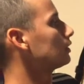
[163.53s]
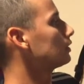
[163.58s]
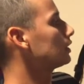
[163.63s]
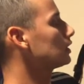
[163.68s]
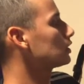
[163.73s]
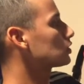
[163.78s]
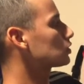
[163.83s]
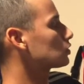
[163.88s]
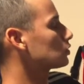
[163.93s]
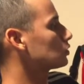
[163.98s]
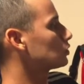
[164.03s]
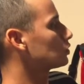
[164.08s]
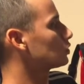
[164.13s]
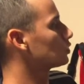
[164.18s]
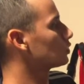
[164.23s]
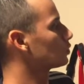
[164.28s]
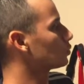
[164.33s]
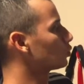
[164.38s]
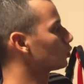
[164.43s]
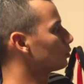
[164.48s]
This
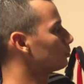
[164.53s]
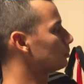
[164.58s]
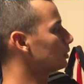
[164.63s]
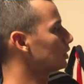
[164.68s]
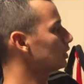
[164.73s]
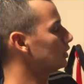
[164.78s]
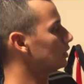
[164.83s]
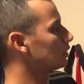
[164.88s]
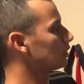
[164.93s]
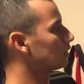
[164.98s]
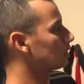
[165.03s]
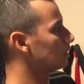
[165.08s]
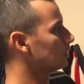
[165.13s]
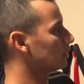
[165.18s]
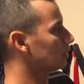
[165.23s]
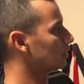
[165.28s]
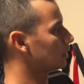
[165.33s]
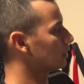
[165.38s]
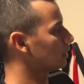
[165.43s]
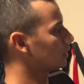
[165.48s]
will be
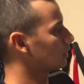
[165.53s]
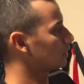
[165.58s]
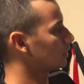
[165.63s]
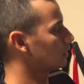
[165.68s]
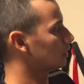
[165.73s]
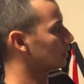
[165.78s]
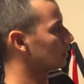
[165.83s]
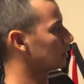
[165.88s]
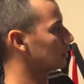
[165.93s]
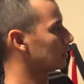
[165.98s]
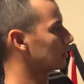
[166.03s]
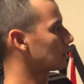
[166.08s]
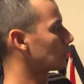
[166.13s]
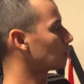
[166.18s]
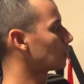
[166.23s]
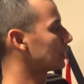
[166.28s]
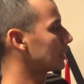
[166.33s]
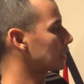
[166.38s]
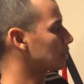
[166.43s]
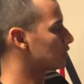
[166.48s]

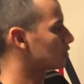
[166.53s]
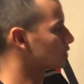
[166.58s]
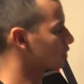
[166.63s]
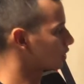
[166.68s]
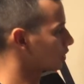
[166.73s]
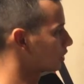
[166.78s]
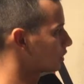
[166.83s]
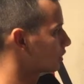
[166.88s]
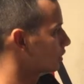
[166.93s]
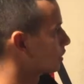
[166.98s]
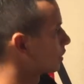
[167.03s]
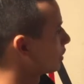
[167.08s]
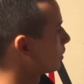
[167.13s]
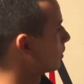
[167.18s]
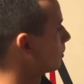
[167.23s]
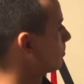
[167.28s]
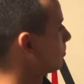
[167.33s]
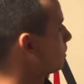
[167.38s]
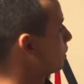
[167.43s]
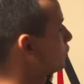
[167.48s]
the relation
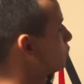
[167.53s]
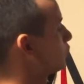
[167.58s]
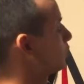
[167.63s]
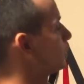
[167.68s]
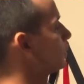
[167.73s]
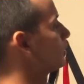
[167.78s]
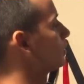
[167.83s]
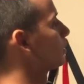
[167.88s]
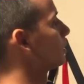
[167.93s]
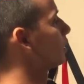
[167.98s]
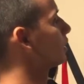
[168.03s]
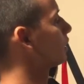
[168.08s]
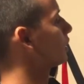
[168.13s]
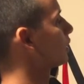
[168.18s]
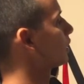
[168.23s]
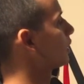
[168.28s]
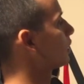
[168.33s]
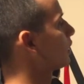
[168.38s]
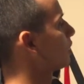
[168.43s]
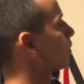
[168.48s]
between
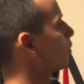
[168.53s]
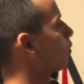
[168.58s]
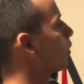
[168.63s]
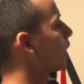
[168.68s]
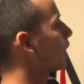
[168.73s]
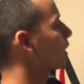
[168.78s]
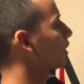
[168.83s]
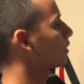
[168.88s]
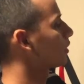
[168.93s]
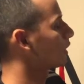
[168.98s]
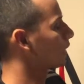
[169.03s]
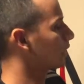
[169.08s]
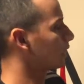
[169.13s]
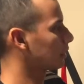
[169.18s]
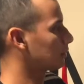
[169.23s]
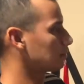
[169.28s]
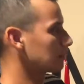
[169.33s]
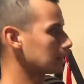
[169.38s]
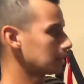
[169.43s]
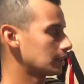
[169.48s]
the wire
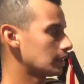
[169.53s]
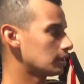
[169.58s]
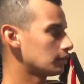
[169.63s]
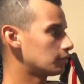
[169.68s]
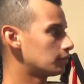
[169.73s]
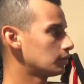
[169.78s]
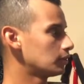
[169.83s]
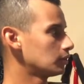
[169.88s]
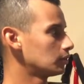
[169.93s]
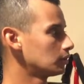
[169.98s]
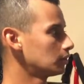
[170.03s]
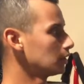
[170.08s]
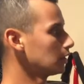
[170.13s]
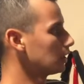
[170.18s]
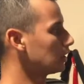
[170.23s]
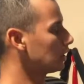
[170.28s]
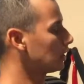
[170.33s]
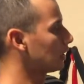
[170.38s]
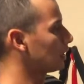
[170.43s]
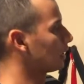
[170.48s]
and the magnetic field
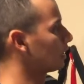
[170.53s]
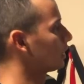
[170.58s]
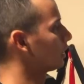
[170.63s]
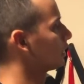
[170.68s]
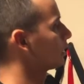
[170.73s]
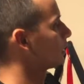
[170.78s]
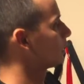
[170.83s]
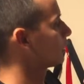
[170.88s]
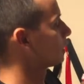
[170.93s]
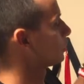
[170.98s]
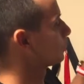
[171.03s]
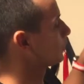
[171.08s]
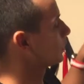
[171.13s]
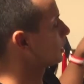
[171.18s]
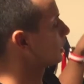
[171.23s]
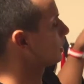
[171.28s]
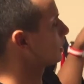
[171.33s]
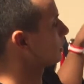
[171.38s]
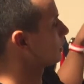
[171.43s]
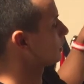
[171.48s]
if
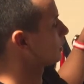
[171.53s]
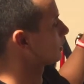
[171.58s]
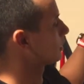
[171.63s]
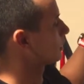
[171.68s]
we